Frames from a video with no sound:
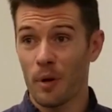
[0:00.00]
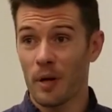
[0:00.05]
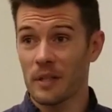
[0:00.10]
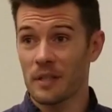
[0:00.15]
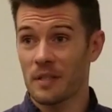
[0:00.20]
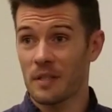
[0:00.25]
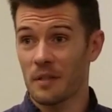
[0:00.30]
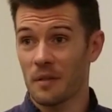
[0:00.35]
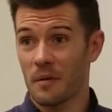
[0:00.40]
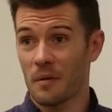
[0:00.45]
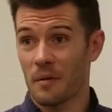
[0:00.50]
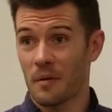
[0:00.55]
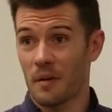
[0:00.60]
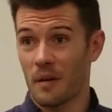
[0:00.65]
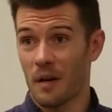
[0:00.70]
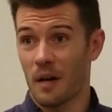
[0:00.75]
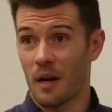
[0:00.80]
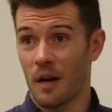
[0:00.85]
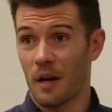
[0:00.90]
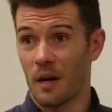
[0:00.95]
In fact, I only
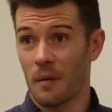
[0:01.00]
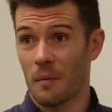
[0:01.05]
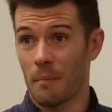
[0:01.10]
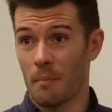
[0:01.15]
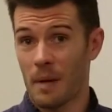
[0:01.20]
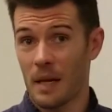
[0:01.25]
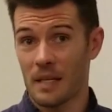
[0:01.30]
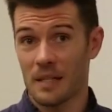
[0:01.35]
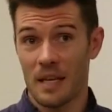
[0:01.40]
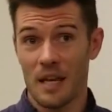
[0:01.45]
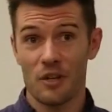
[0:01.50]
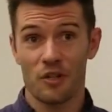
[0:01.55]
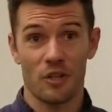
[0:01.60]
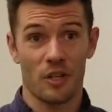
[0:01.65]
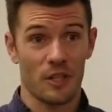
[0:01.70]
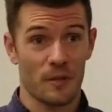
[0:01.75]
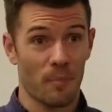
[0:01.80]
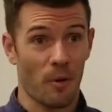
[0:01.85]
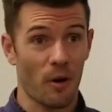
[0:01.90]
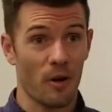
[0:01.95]
know of 2
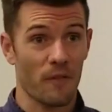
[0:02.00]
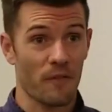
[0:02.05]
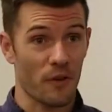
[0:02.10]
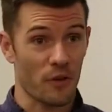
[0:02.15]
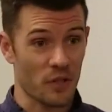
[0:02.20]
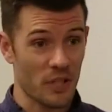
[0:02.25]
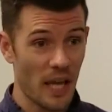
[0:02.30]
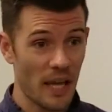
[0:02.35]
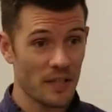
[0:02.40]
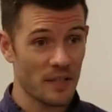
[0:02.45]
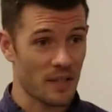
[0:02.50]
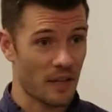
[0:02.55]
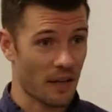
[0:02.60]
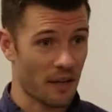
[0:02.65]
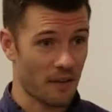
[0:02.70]
or 3,